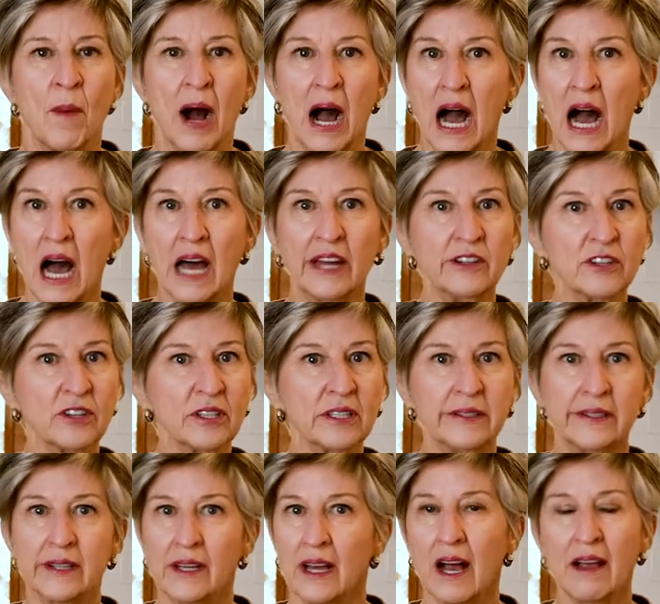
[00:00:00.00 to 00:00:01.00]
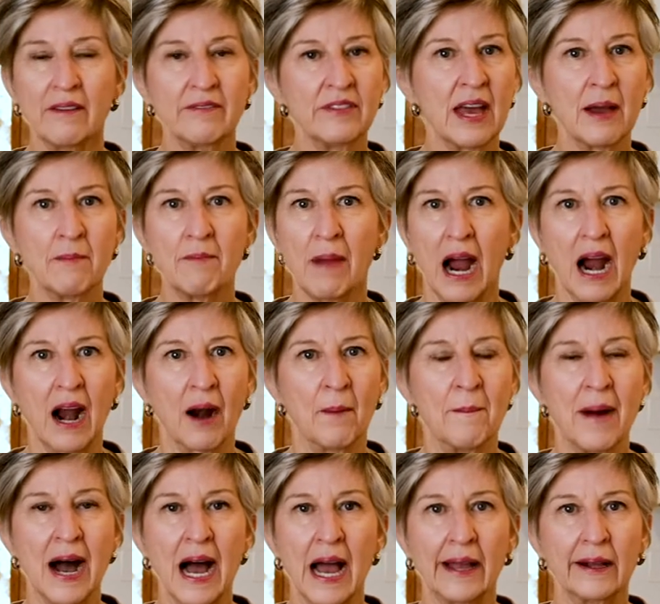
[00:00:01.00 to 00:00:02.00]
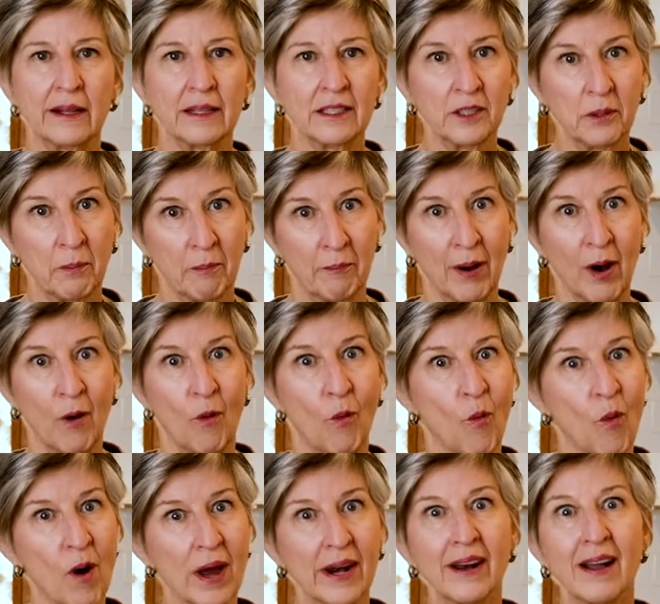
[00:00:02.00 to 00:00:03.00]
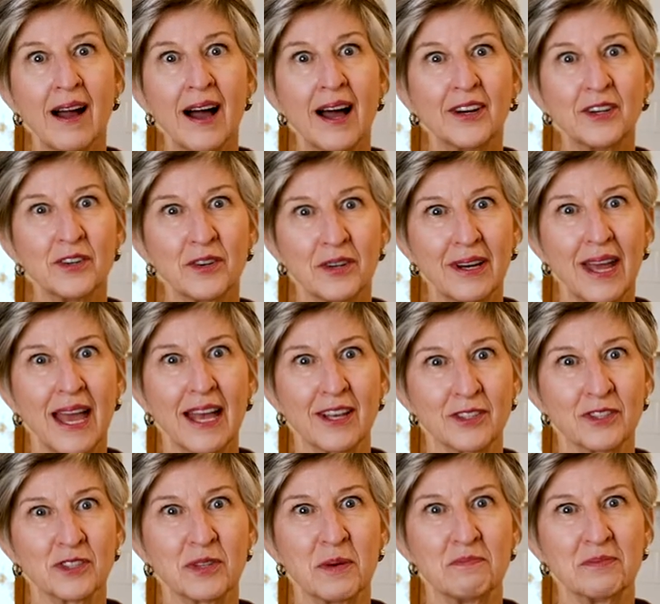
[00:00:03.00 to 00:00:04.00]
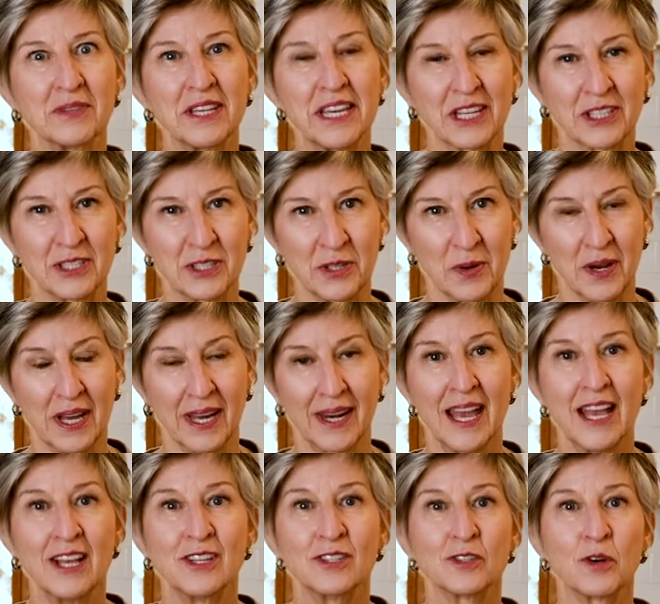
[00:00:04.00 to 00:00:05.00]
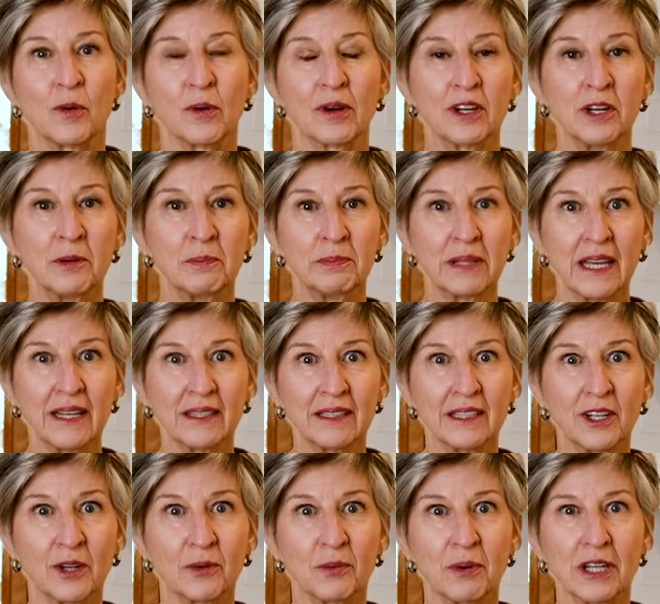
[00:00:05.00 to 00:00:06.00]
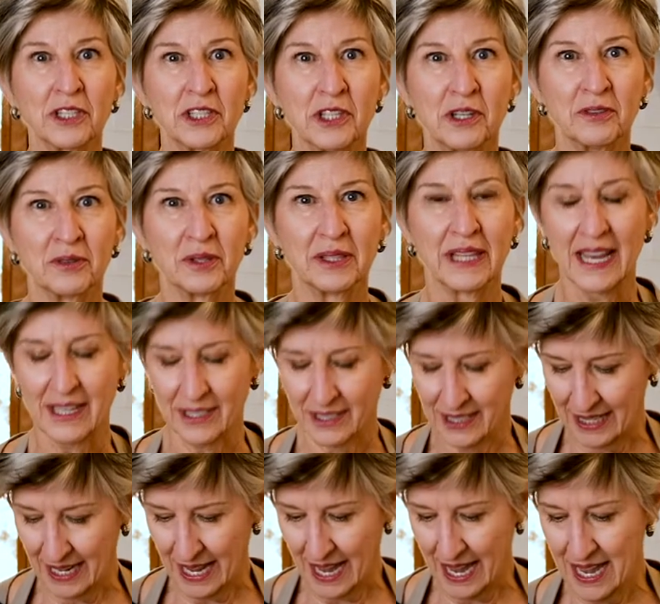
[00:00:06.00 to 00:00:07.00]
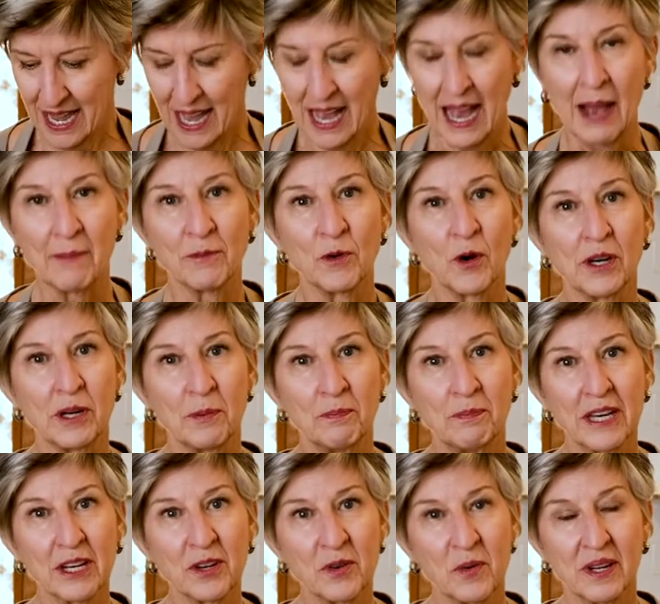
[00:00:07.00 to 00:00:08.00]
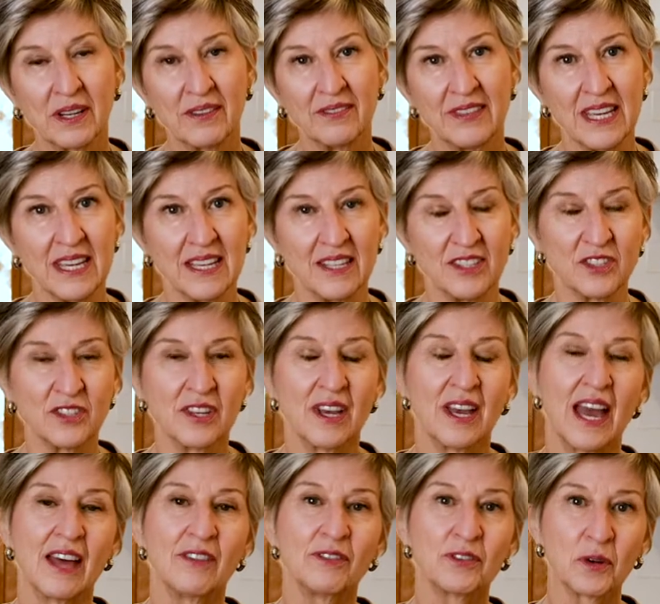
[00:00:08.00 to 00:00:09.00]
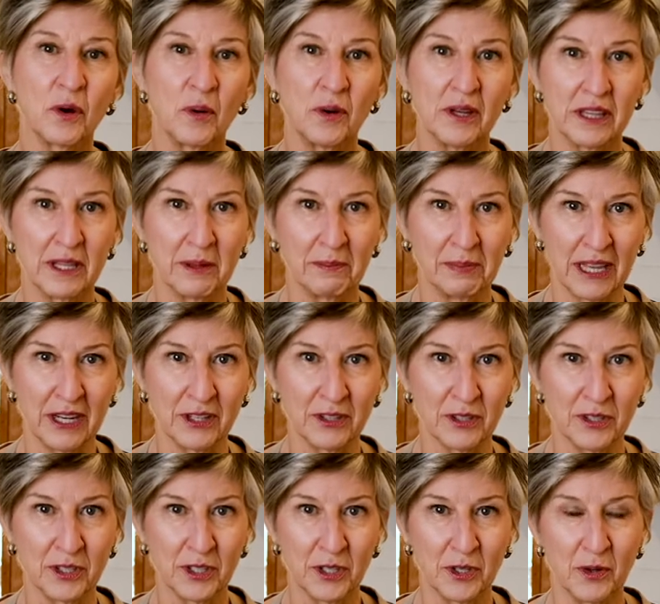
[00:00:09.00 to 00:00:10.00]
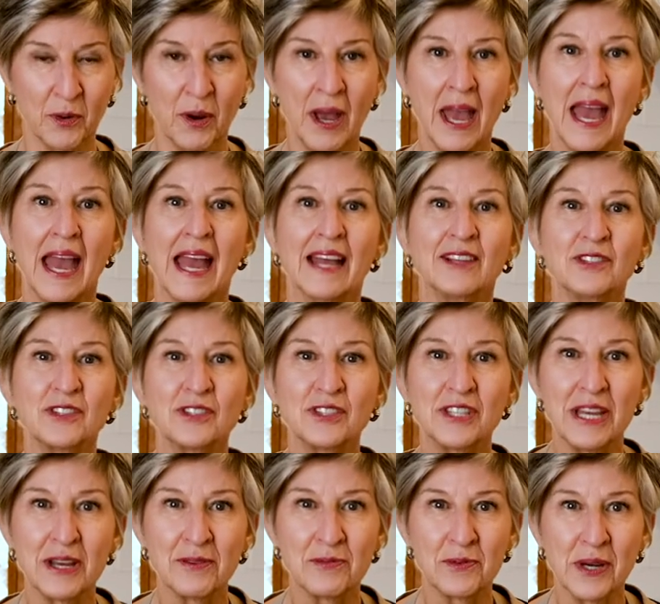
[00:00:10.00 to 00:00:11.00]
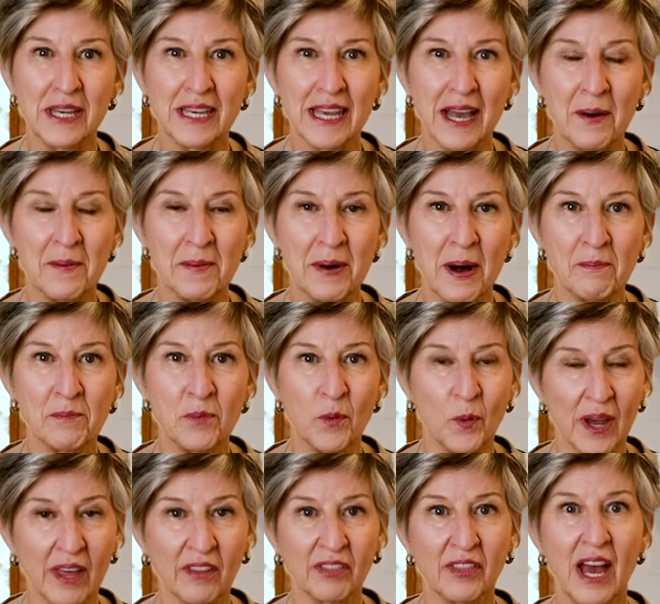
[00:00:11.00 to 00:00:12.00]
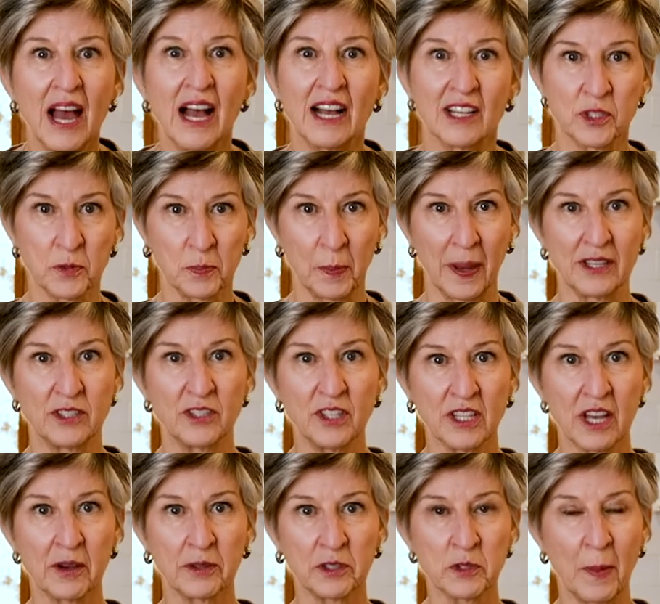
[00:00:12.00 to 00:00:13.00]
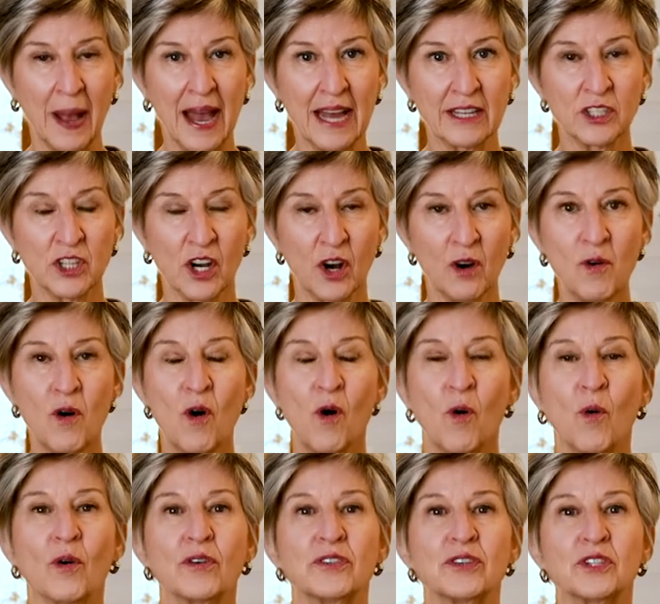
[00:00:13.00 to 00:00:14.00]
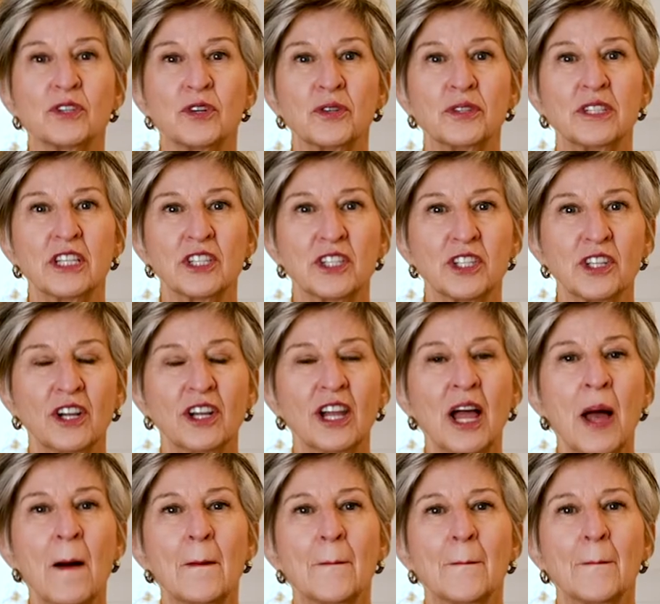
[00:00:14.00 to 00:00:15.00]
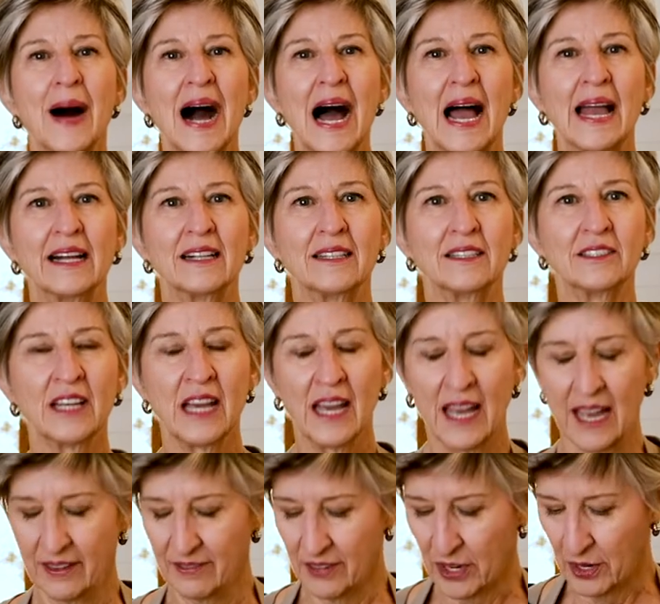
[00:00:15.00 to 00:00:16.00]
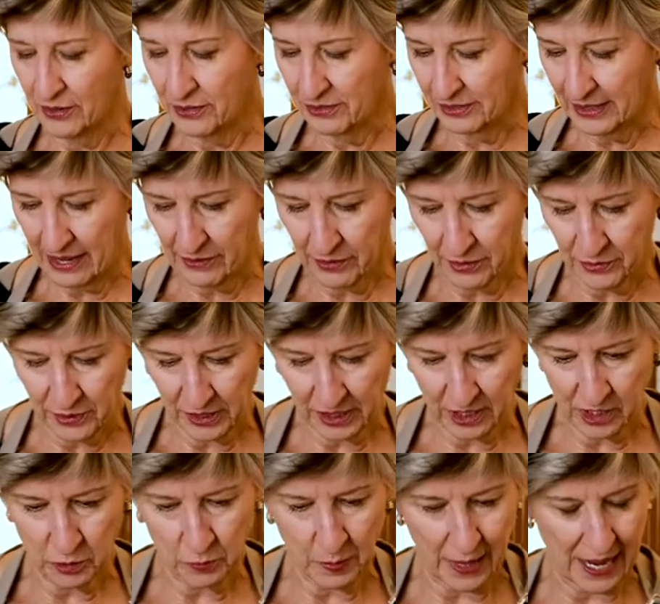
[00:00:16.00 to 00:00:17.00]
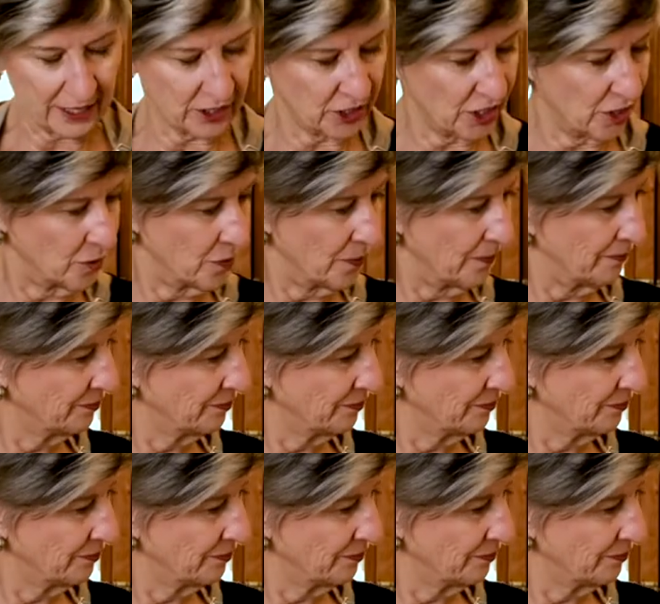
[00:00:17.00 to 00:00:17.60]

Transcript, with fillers: 100 of them are mild, but 1 in 100 has some kick to it. So we're gonna play a little Russian roulette today. I'm going to pick one of these and throw it in the blender too and see if we come up with a spicy gazpacho or the traditional mild and very flavorful gazpacho.